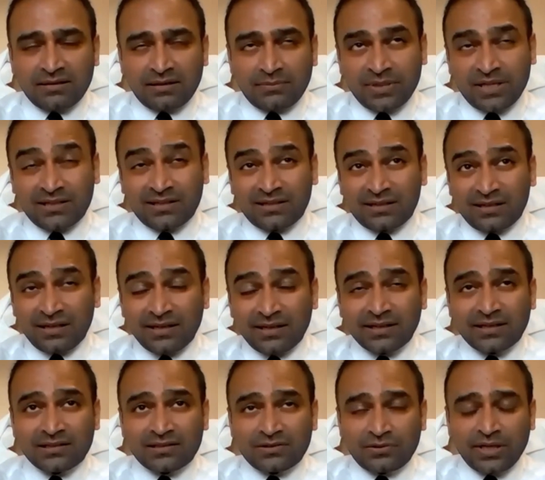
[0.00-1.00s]
I mean, at
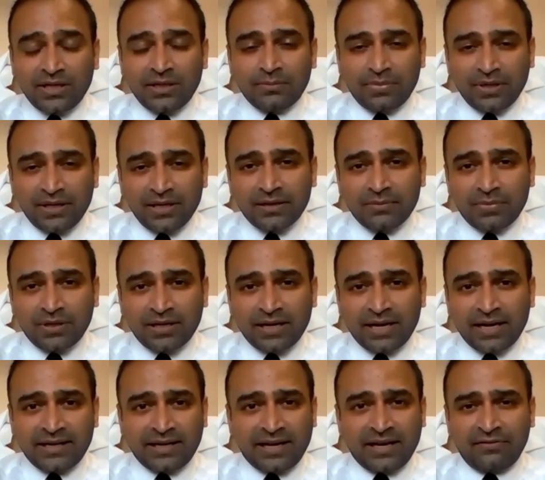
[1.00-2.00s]
clinic is really big,
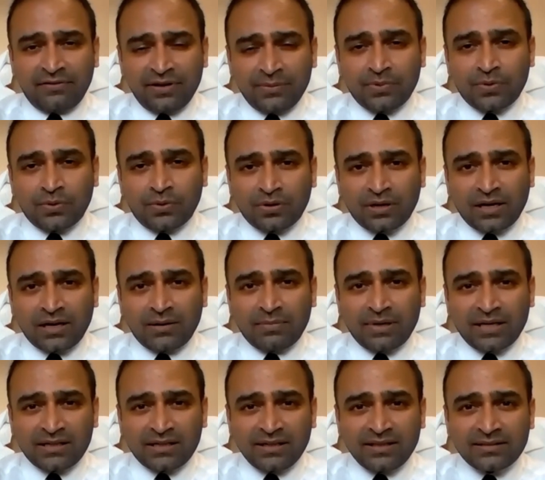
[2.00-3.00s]
but at every
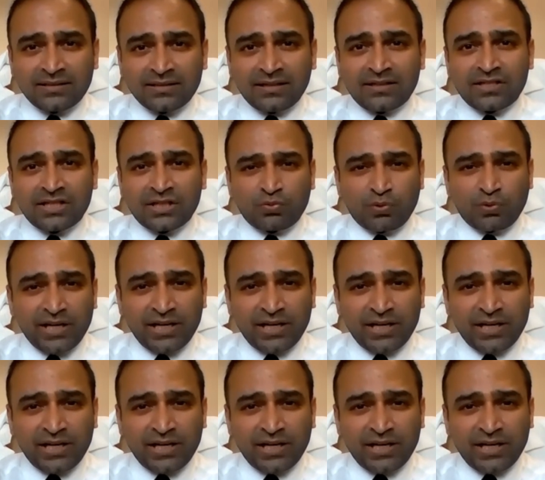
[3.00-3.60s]
program, at least there are